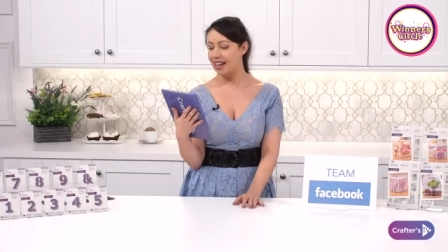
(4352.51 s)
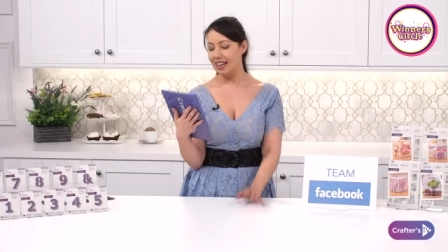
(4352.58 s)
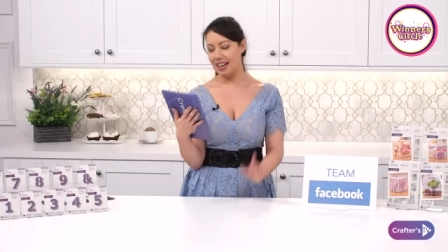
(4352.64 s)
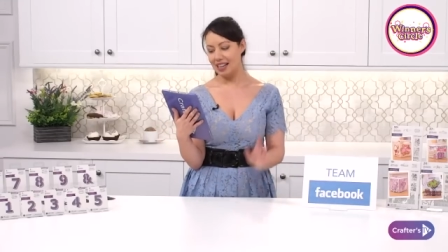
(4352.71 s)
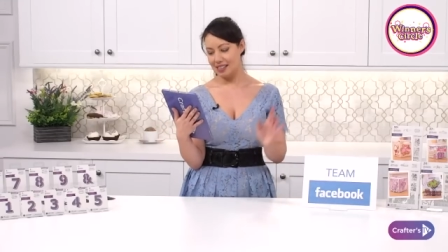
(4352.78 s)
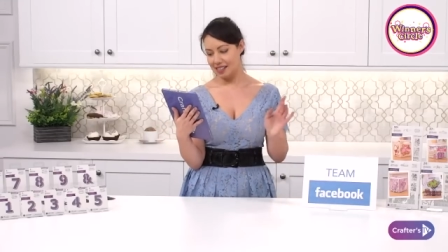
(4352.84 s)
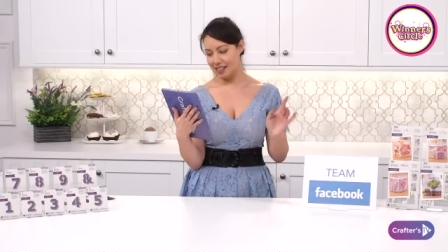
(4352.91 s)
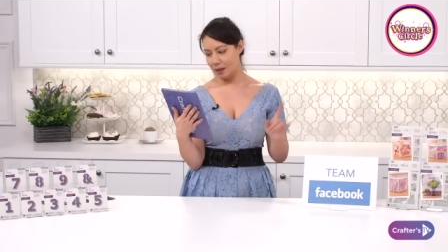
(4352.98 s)

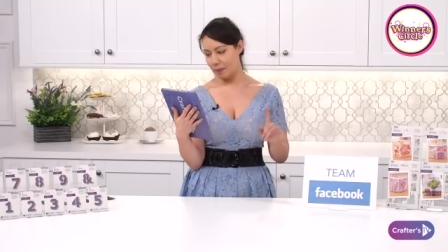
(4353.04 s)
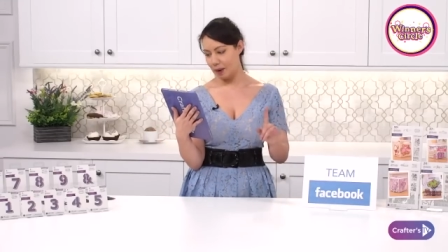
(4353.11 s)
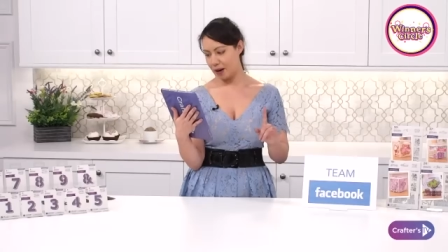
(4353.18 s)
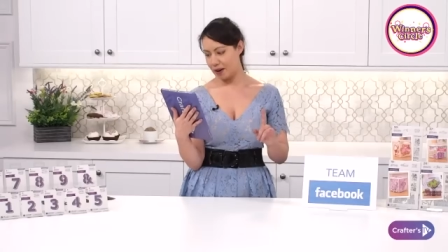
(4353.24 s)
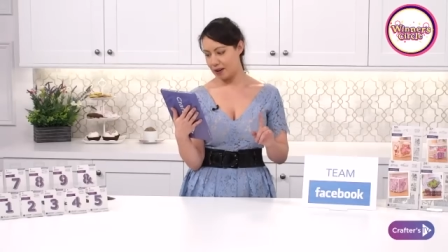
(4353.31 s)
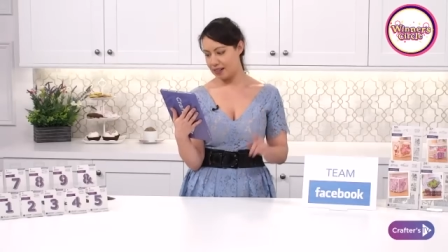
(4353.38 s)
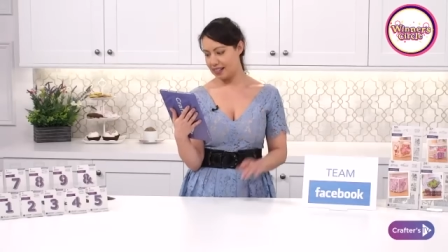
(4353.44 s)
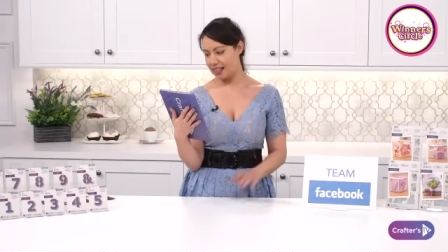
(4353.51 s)
Late to the
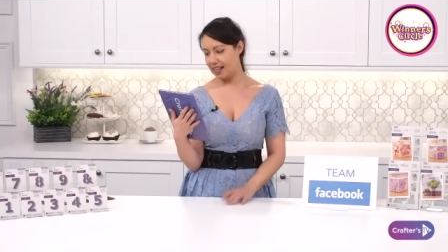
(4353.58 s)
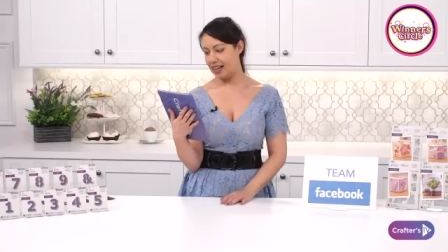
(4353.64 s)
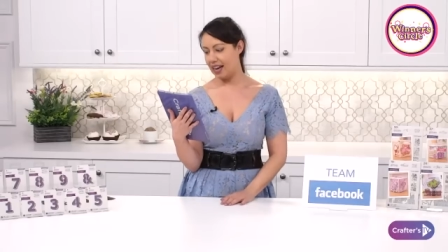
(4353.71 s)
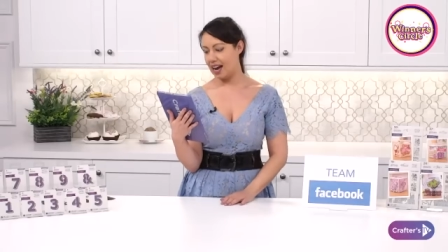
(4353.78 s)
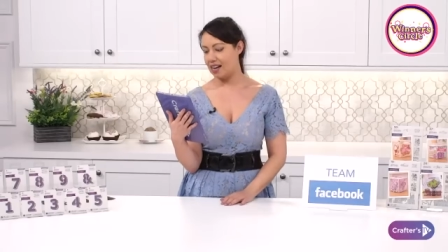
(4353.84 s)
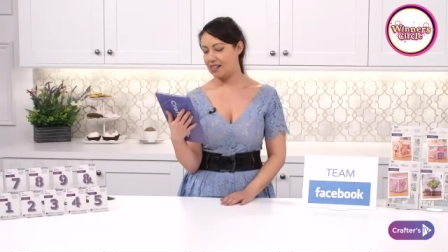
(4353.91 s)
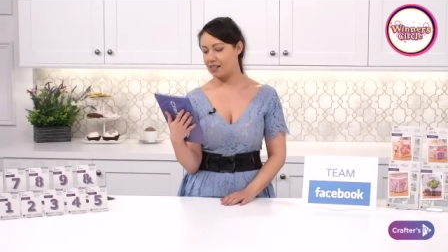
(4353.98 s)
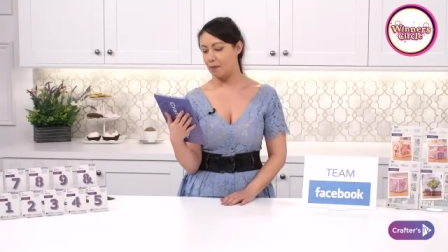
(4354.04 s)
party
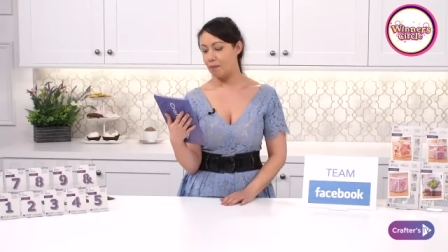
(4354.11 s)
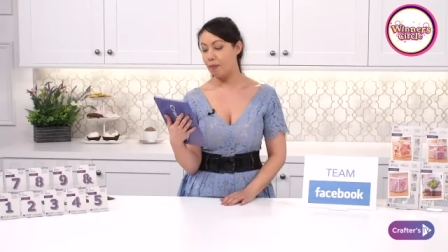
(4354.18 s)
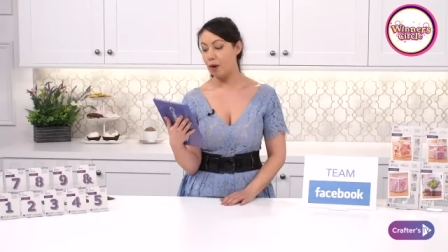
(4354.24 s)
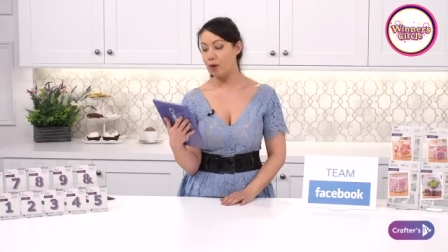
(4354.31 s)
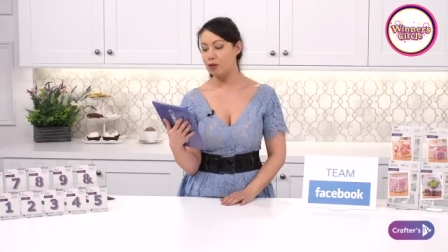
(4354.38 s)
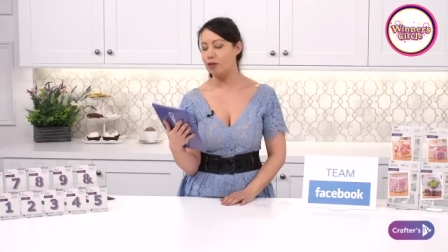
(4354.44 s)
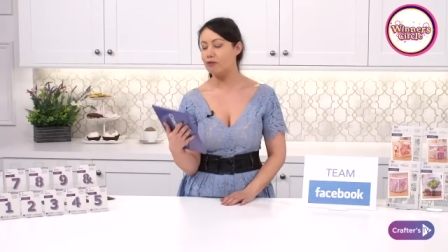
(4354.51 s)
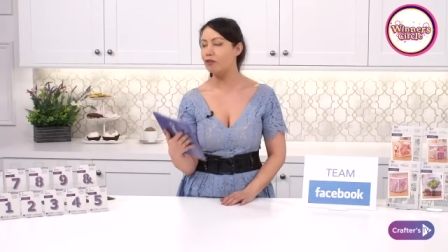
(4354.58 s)
as a
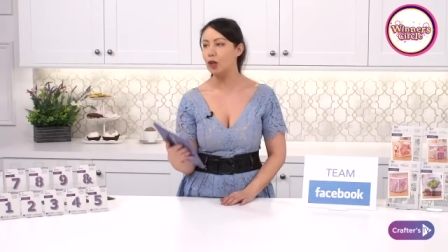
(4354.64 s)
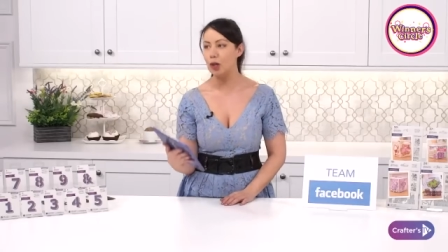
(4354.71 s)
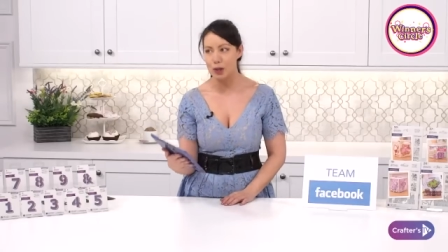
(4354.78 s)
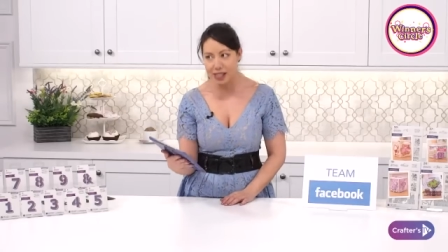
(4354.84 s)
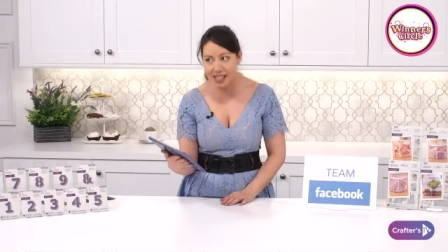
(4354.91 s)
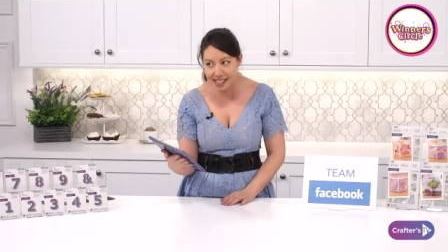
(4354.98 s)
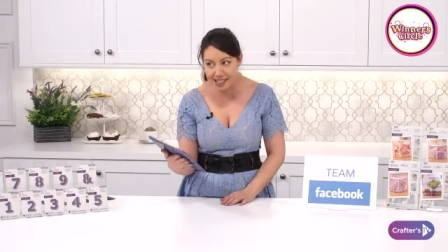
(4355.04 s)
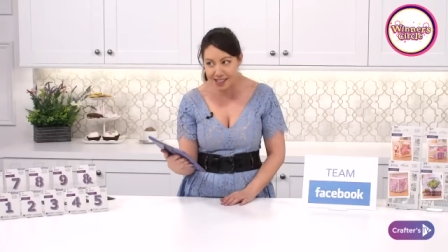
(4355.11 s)
box of
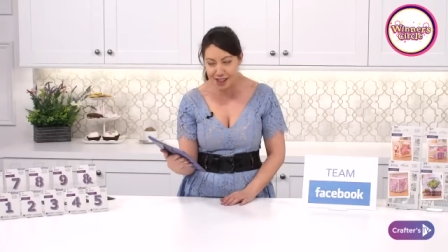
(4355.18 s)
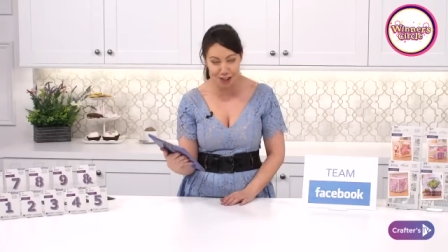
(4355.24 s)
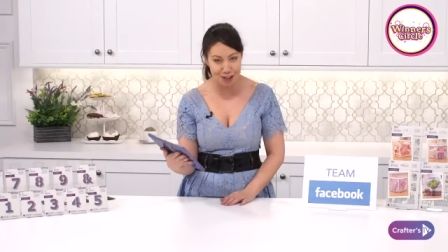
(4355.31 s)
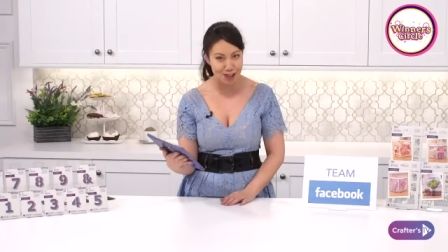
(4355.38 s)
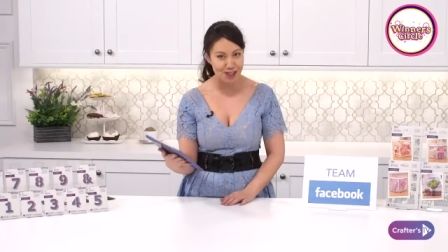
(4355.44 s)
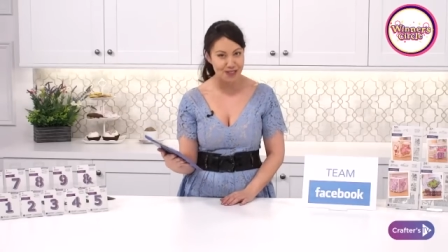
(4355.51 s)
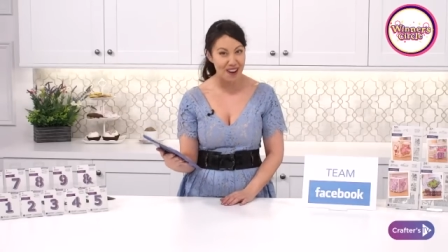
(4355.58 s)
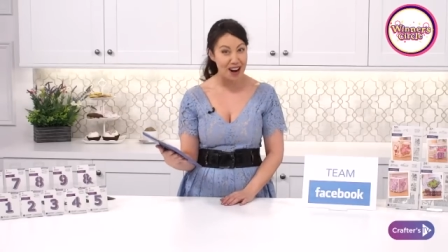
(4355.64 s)
goodies has
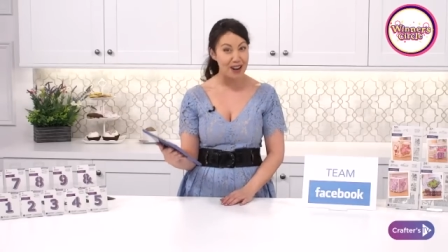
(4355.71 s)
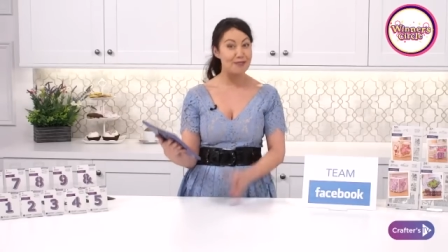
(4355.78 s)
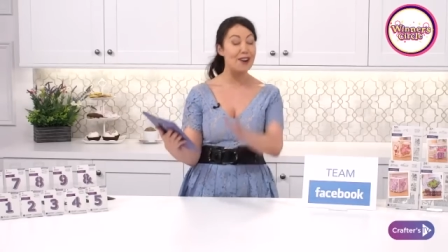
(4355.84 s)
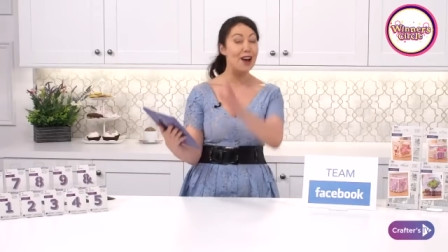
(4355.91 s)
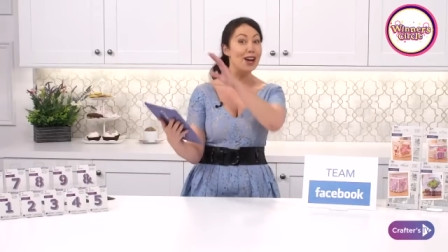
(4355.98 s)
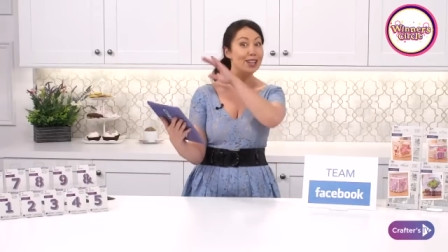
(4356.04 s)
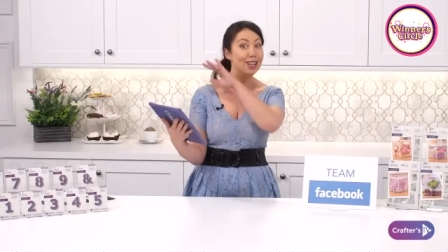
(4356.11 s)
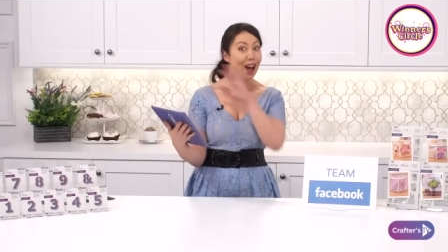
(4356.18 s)
just arrived.
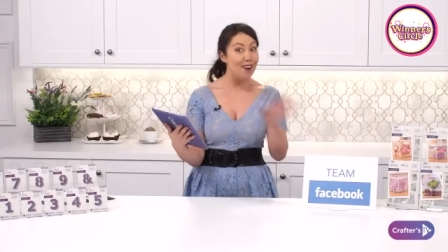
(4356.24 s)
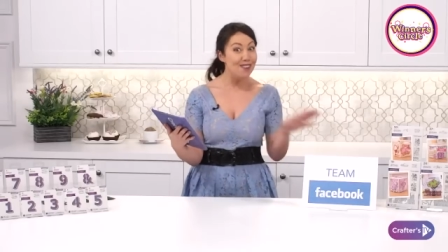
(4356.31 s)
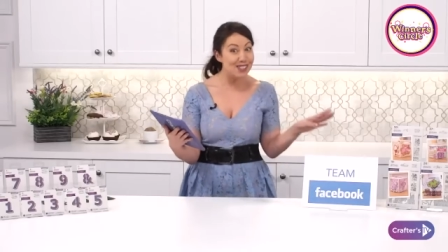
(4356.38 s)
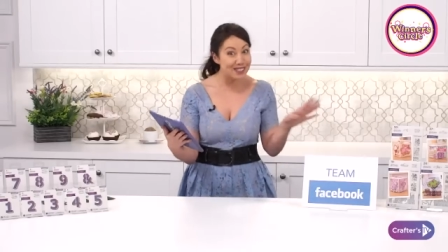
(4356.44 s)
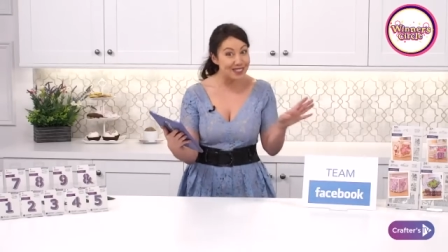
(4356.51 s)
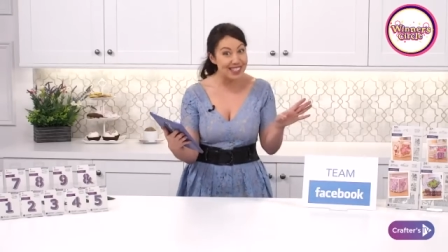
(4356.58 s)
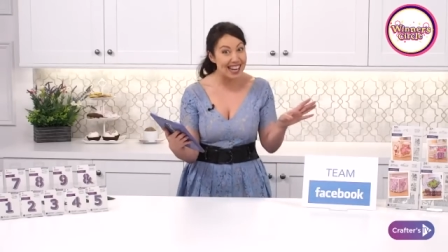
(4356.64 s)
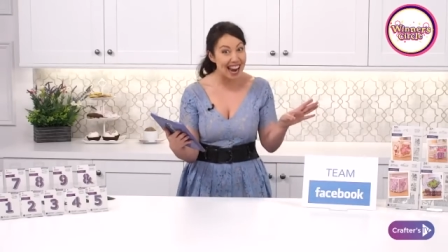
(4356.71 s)
Ooh. Loads
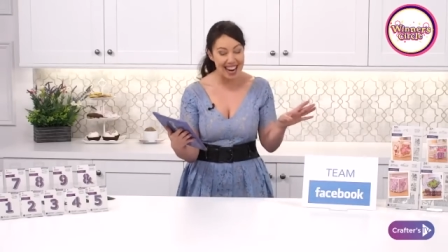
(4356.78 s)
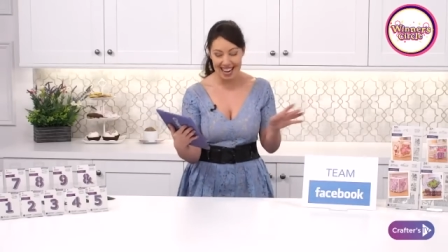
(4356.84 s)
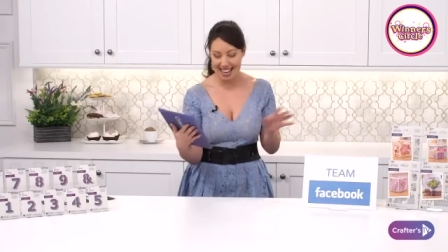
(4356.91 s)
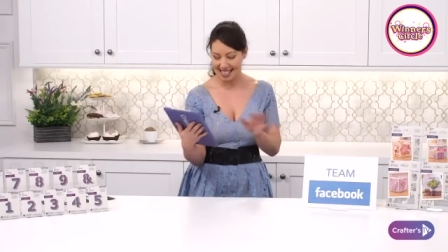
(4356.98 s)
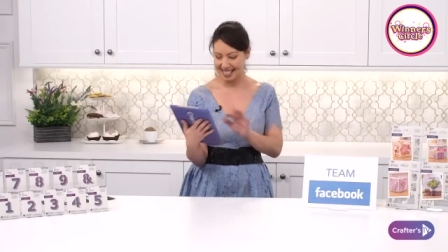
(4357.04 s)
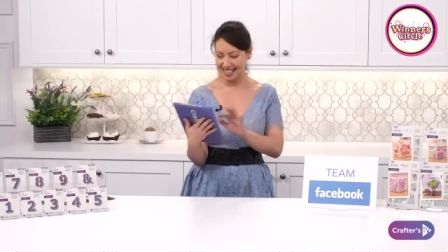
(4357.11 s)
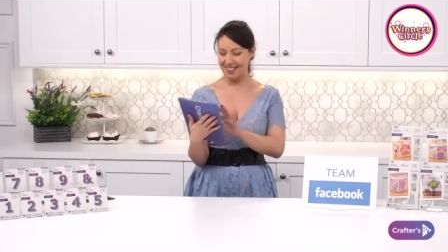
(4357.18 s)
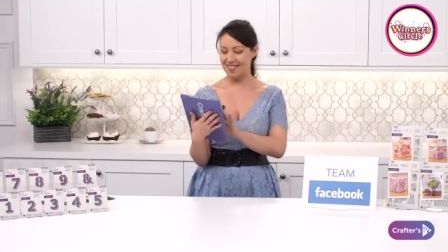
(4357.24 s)
of us getting our
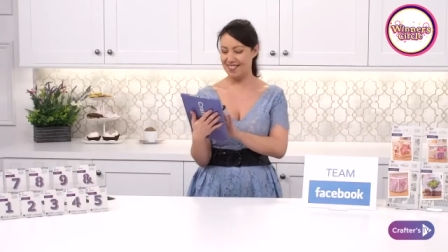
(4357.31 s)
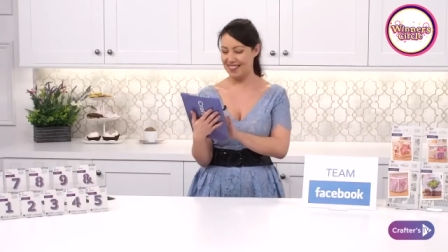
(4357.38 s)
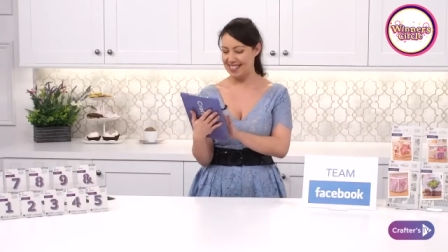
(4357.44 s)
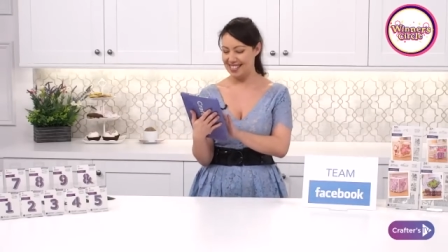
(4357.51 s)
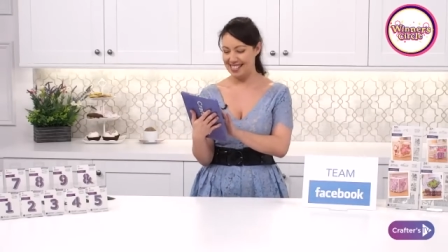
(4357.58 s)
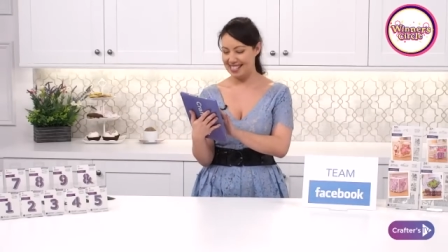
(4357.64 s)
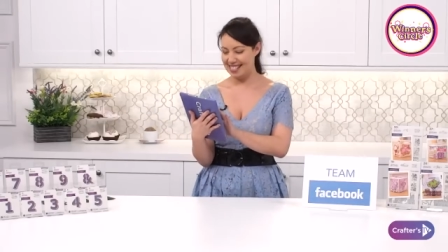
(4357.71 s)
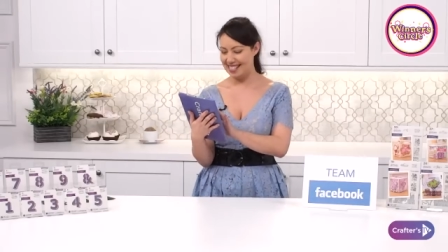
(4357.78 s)
deliveries
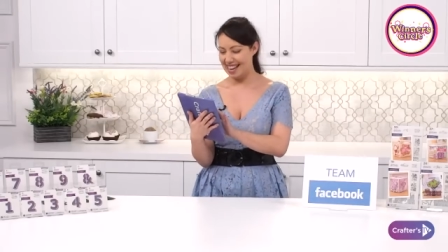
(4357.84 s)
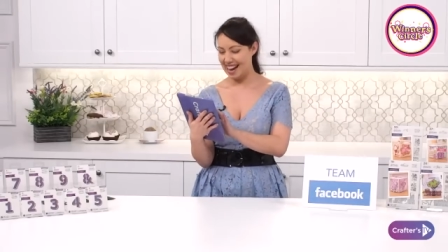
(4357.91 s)
today.